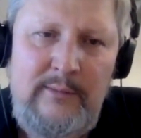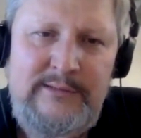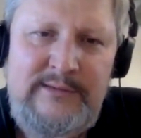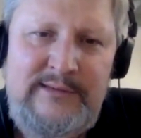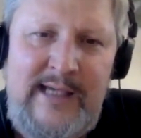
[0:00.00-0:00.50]

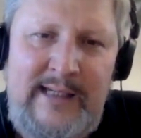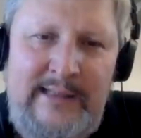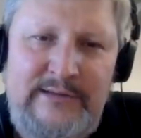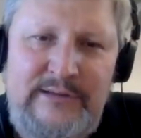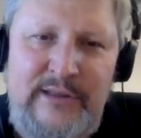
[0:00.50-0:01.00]

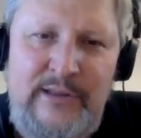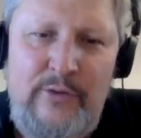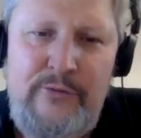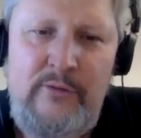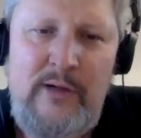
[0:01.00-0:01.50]
stains, you
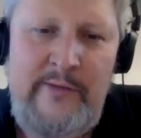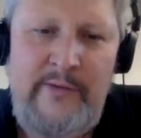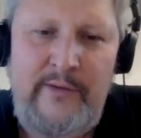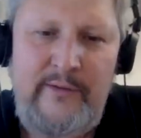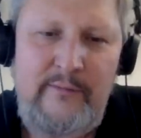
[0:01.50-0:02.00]
know, through
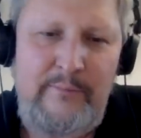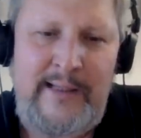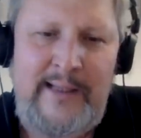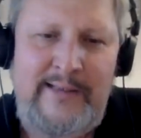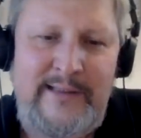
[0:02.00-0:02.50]
other
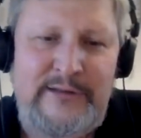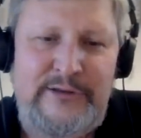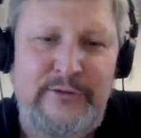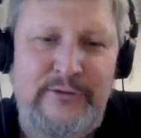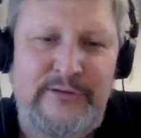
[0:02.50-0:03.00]
plant
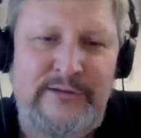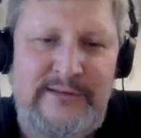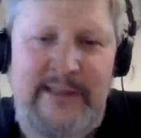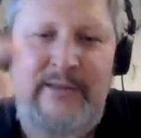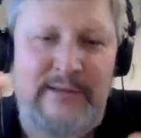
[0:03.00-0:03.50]
tissues to
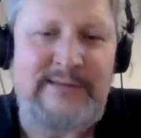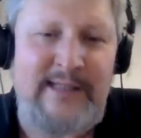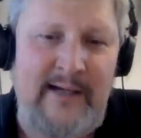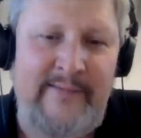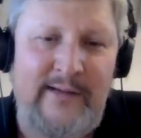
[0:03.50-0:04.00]
see,
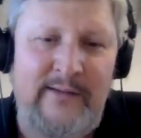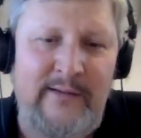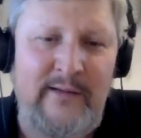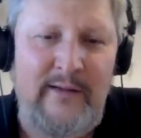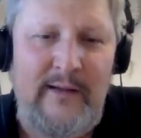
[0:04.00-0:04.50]
see how that could
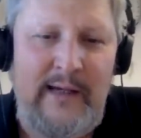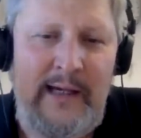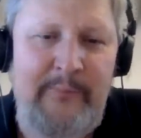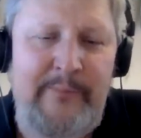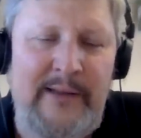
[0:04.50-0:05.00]

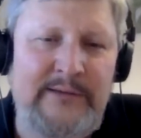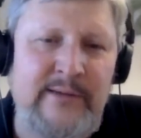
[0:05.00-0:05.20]
happen.